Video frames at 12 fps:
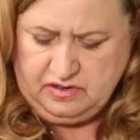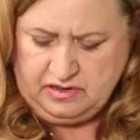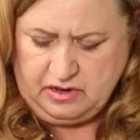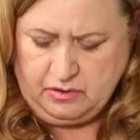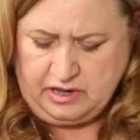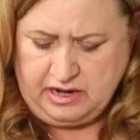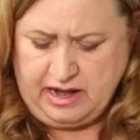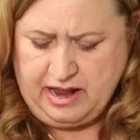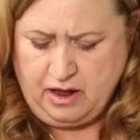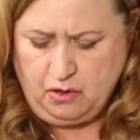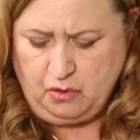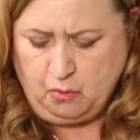so that
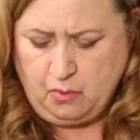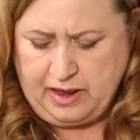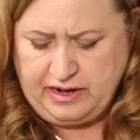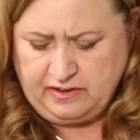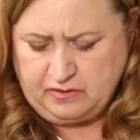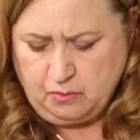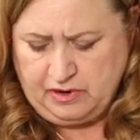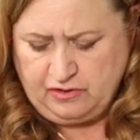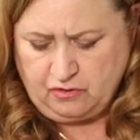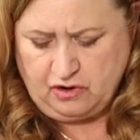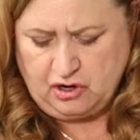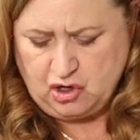now the wettest ones
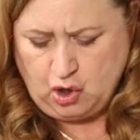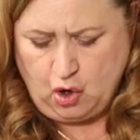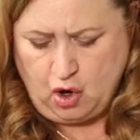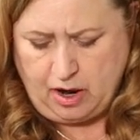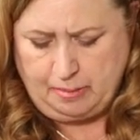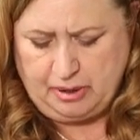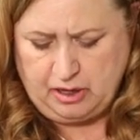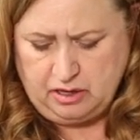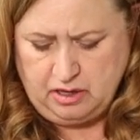are on top,